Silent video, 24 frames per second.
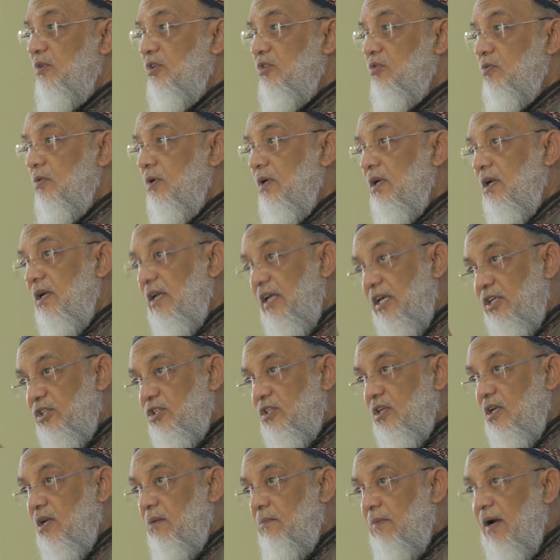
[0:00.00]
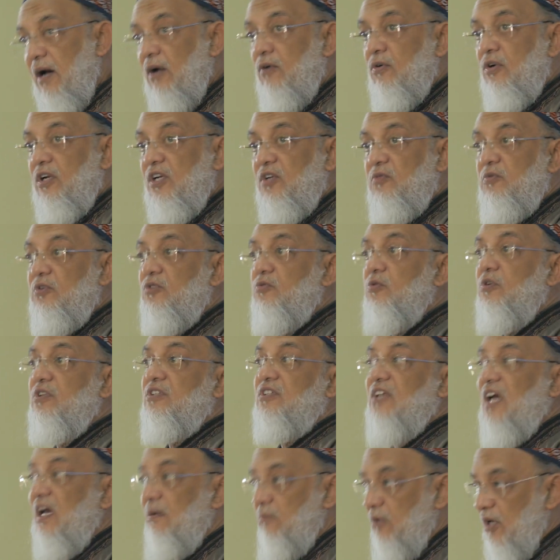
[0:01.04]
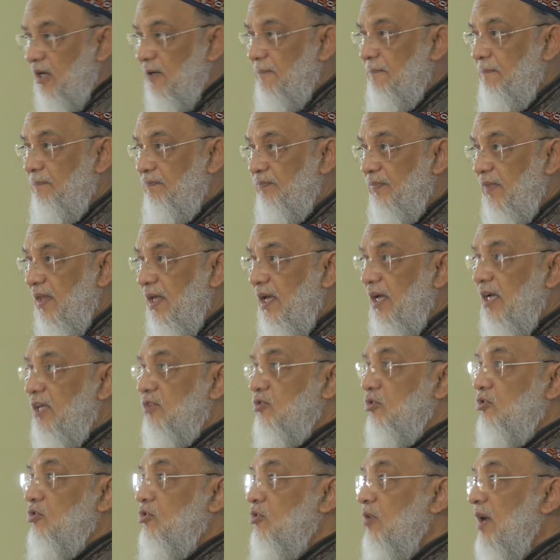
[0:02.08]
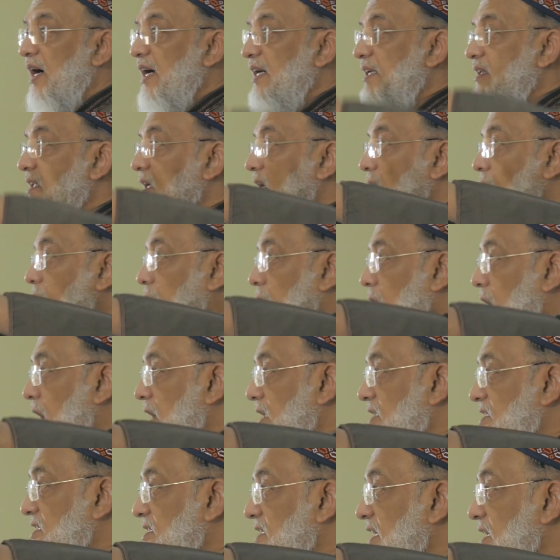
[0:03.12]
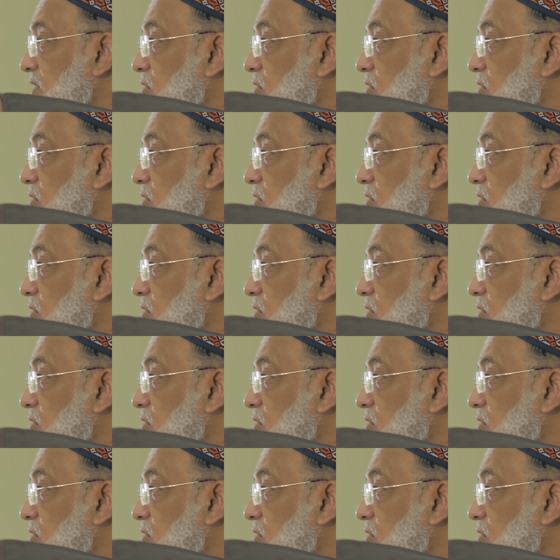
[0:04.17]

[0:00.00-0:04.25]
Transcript: which were racial boundaries, which were tribal. So you had the Goths